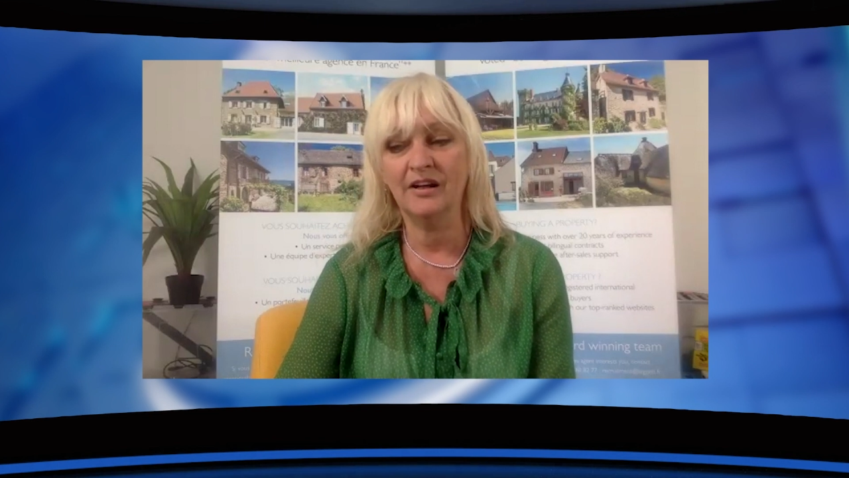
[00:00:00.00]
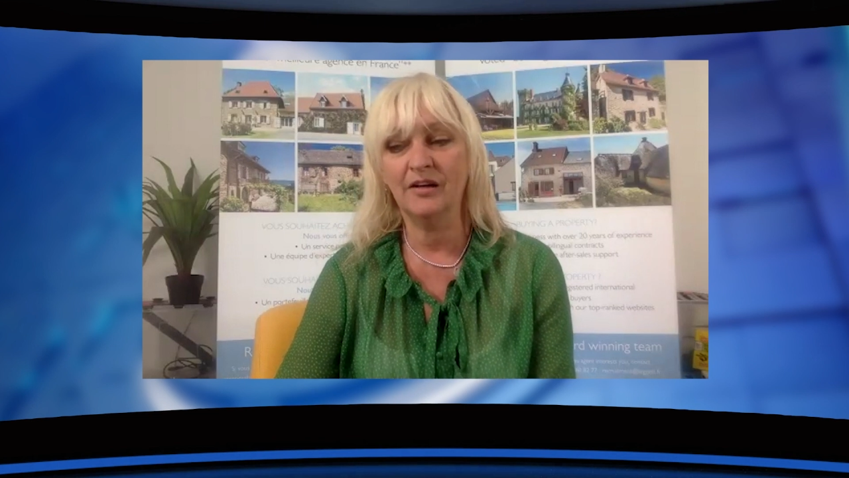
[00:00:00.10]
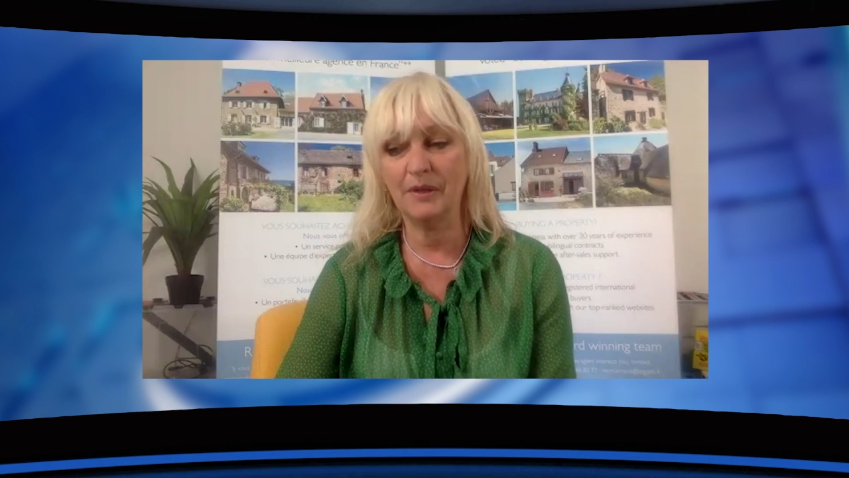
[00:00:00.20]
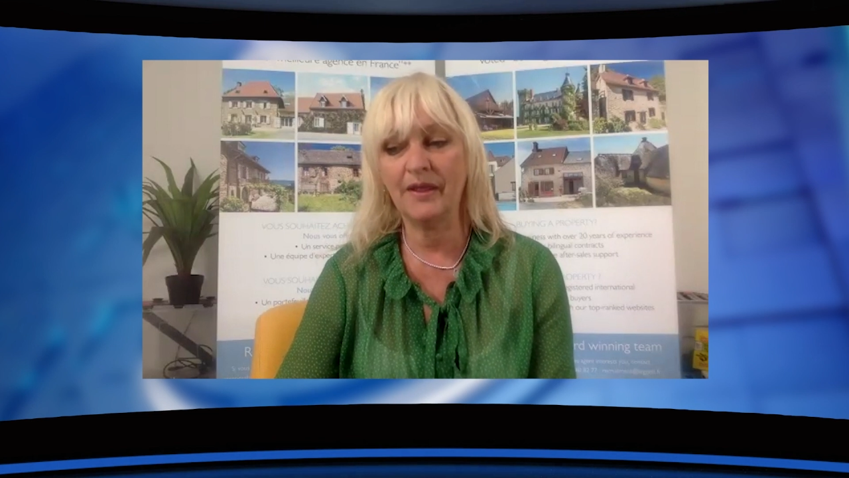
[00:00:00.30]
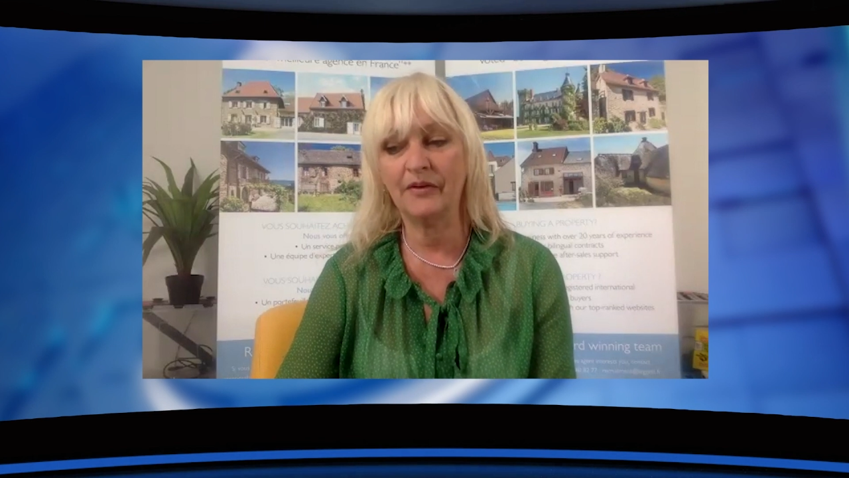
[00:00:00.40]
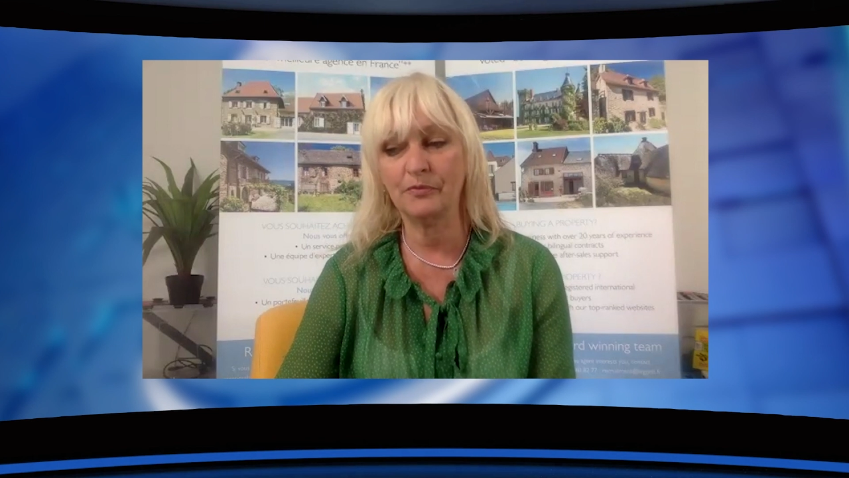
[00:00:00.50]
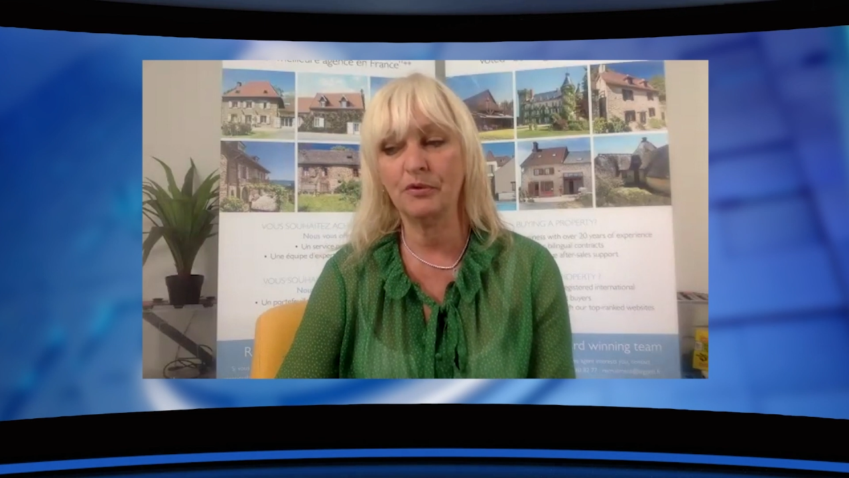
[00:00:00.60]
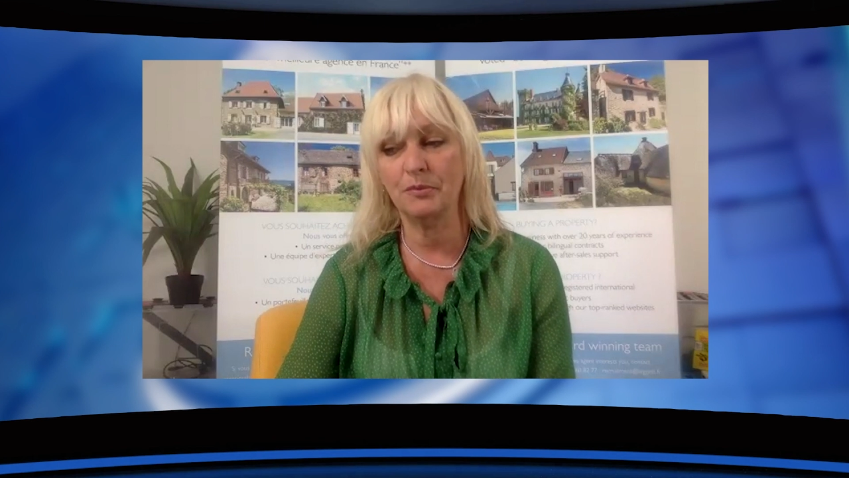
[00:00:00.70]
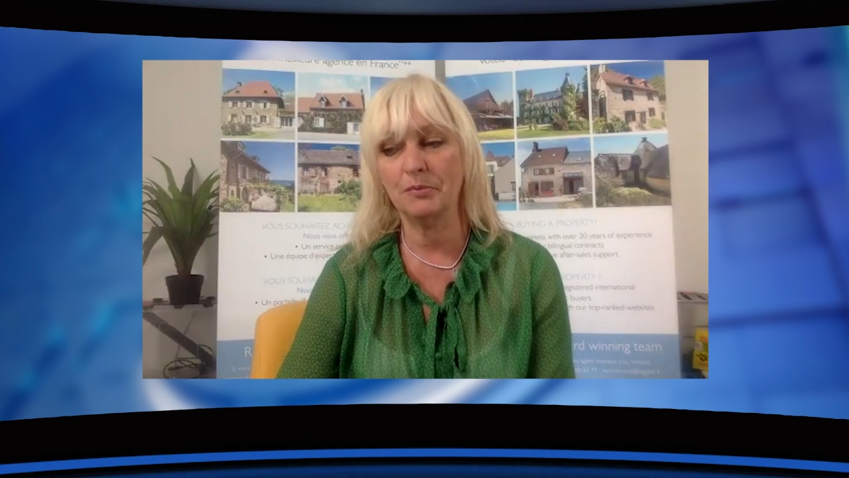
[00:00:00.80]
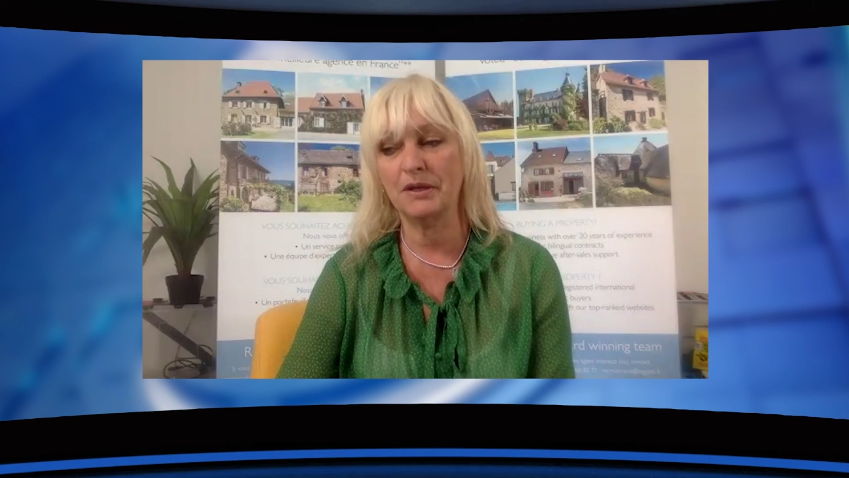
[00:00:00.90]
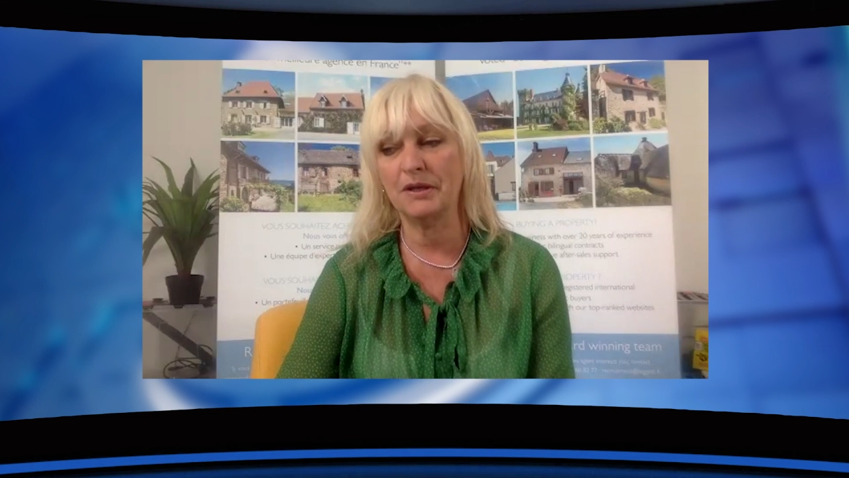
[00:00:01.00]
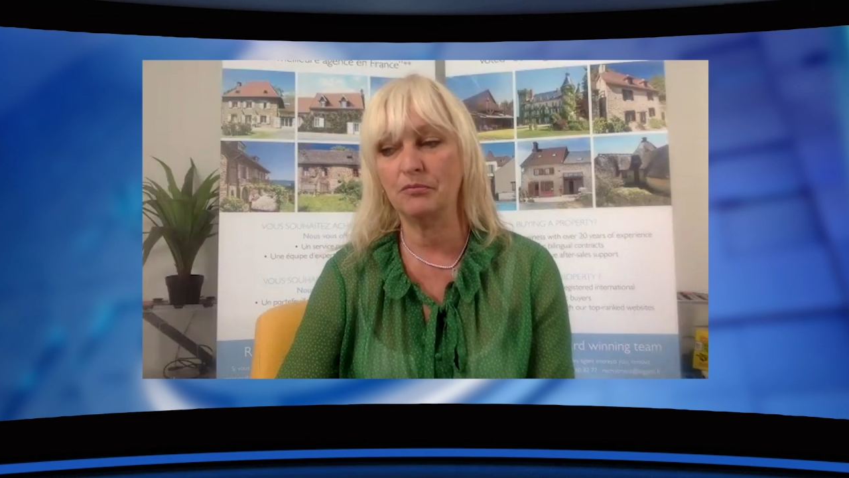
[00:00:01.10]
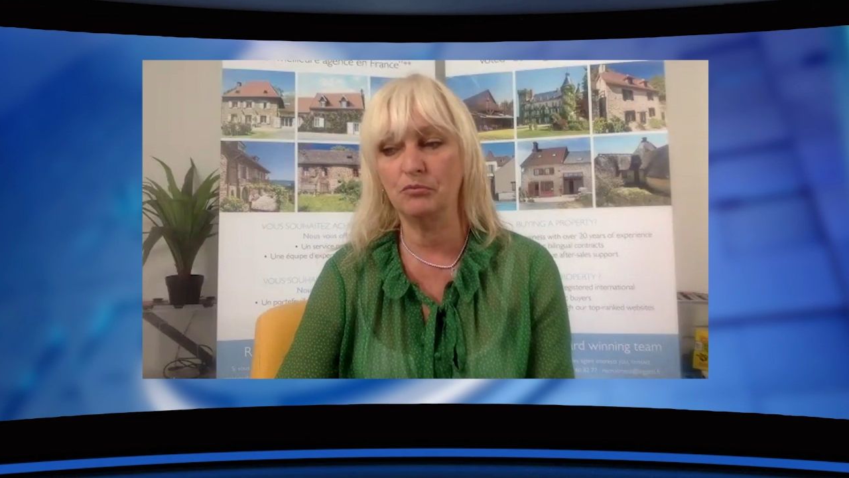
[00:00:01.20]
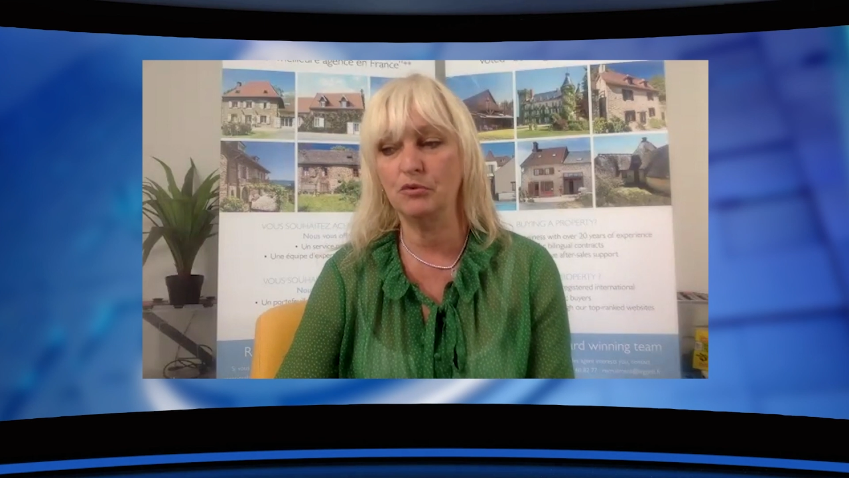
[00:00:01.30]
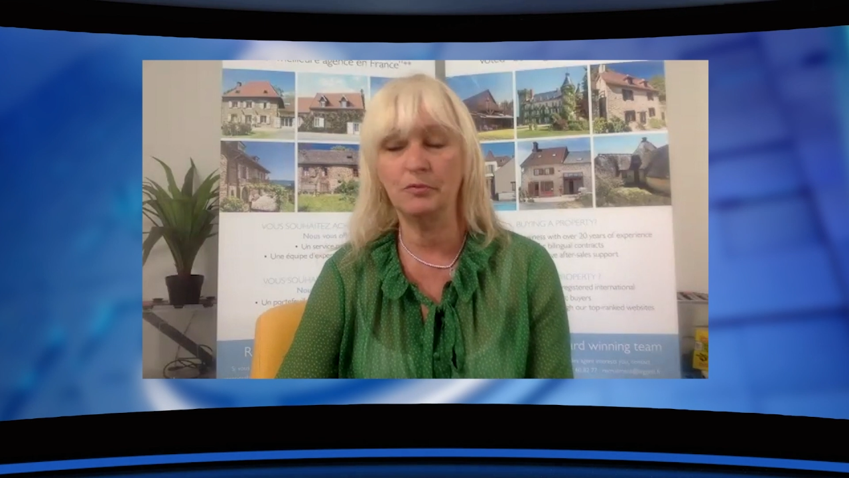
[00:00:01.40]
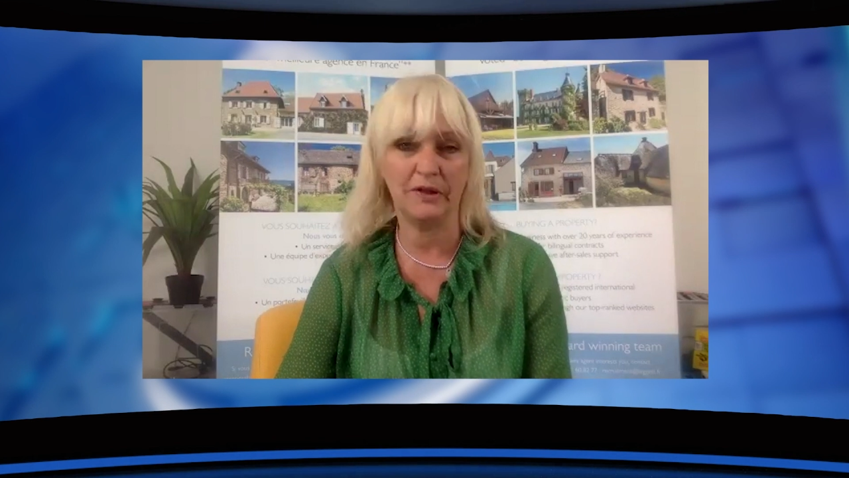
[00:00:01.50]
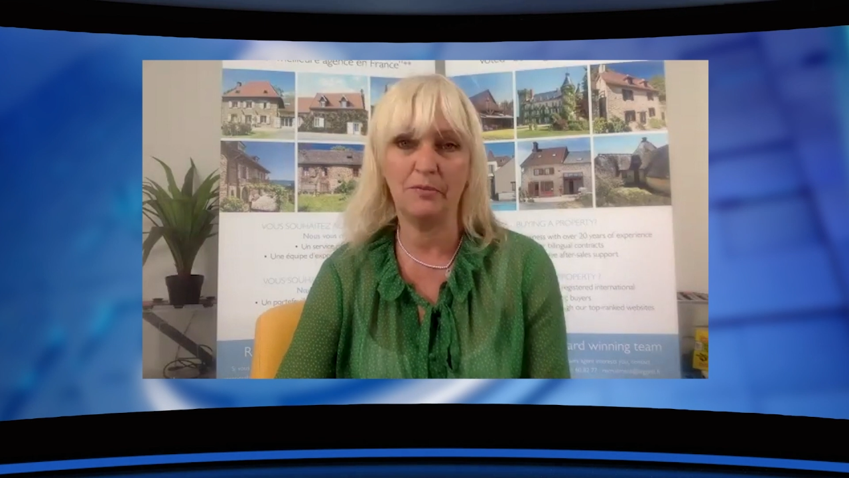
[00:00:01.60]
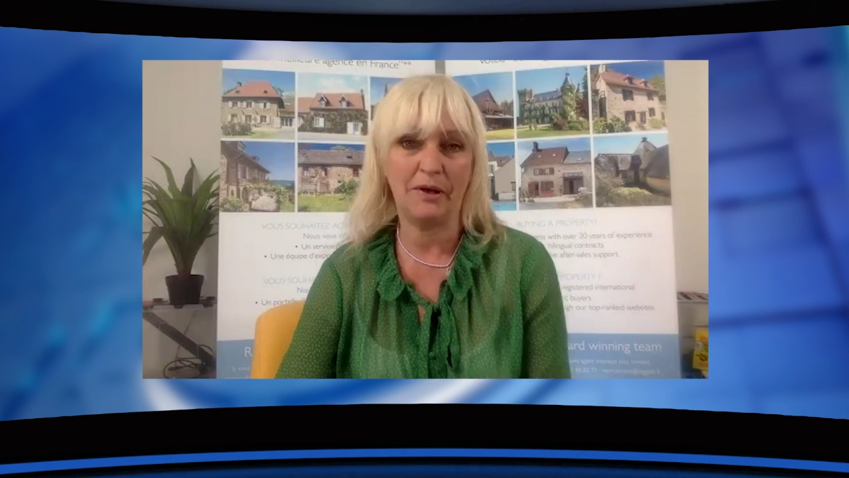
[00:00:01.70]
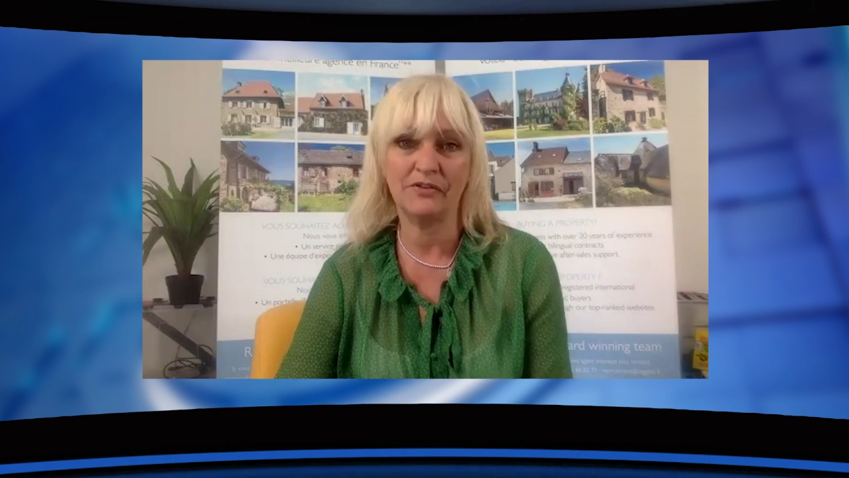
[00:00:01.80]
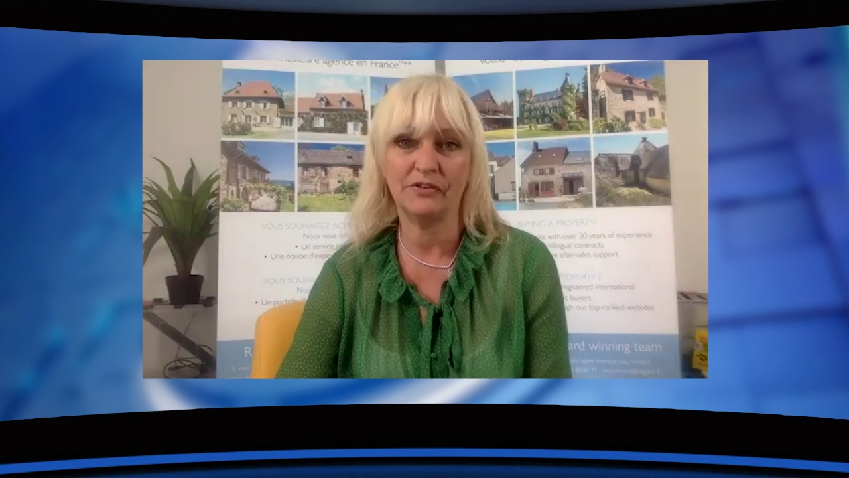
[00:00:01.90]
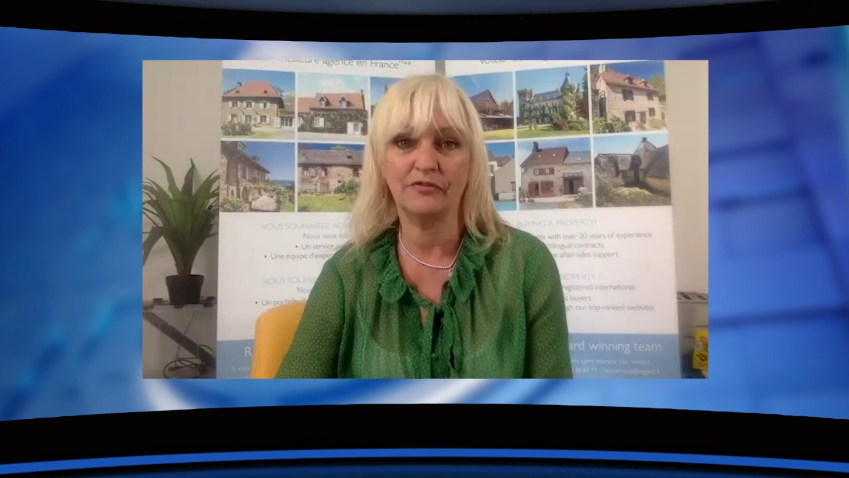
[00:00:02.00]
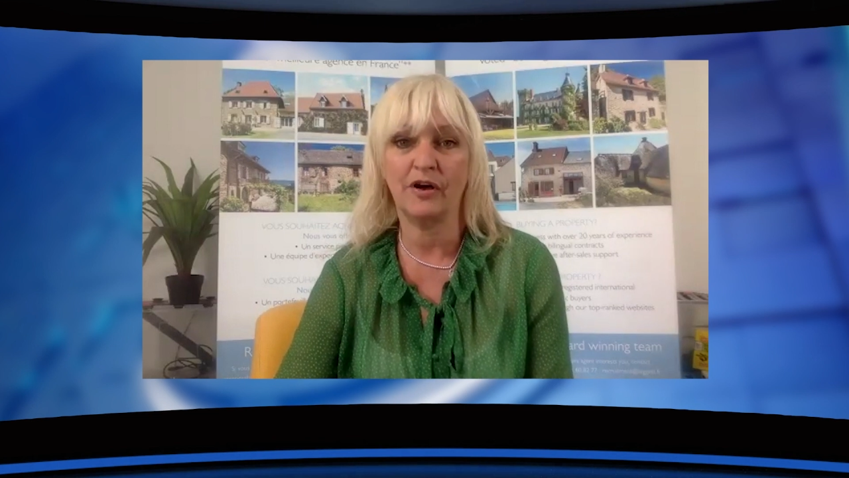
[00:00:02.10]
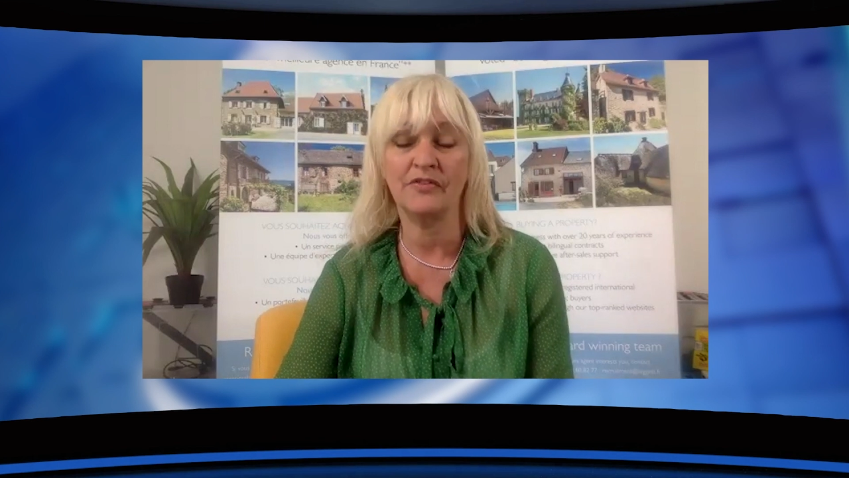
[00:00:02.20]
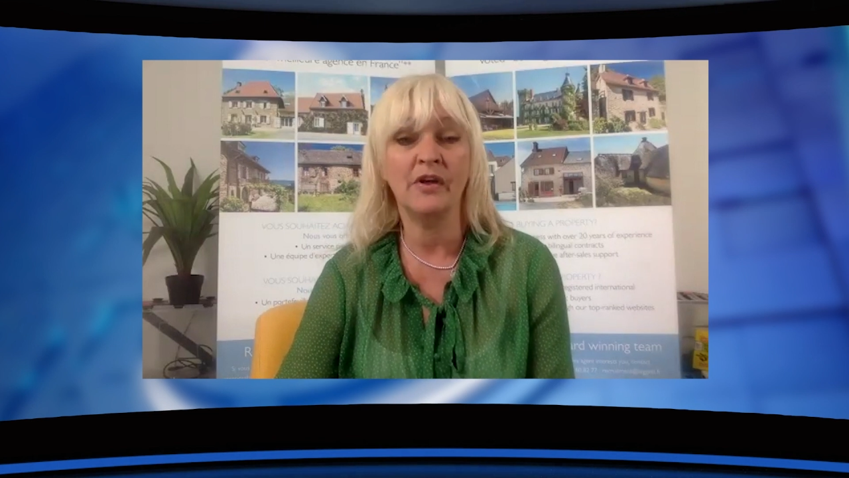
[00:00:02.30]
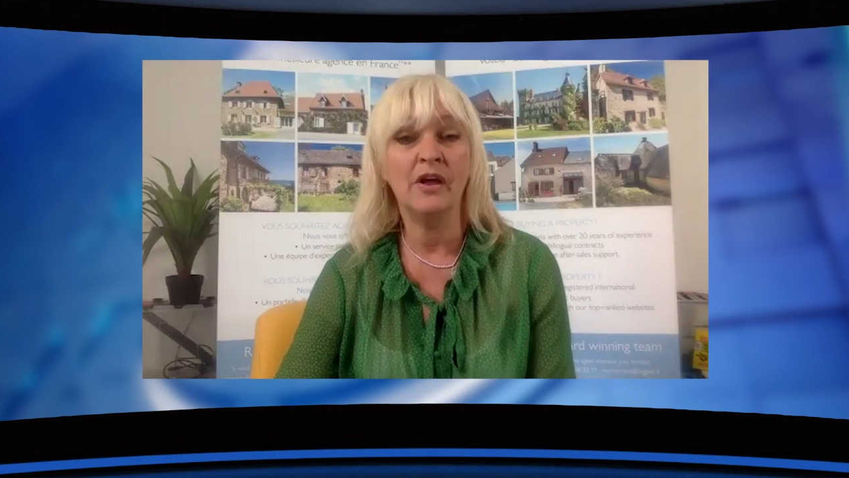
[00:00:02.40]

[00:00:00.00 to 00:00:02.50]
But that's probably would be the best advice.